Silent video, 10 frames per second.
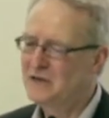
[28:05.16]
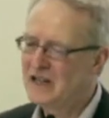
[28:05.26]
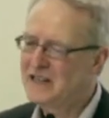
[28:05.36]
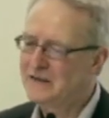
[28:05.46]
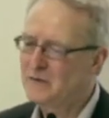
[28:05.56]
if you
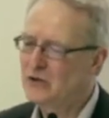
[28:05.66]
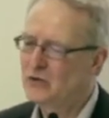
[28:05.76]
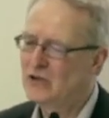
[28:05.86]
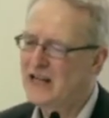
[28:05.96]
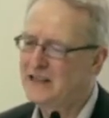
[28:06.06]
like, we are
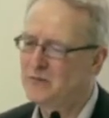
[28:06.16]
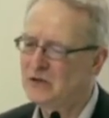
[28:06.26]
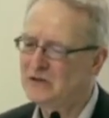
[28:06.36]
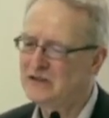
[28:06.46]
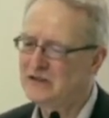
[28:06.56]
all
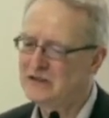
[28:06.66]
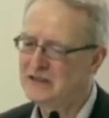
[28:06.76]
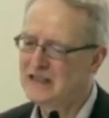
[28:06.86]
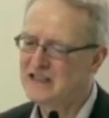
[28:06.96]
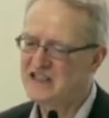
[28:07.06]

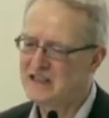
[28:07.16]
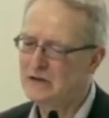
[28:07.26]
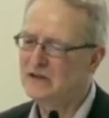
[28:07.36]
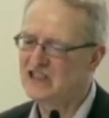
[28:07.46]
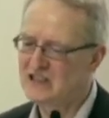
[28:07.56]
animals, that is
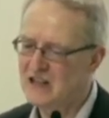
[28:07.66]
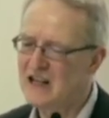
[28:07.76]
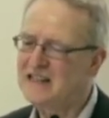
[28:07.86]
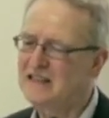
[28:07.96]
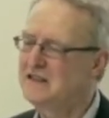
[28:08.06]
still
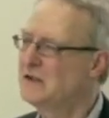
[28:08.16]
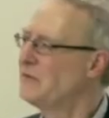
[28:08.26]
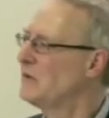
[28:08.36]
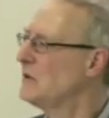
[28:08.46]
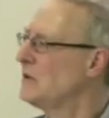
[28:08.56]
slightly
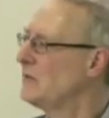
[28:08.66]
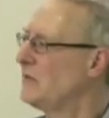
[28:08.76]
different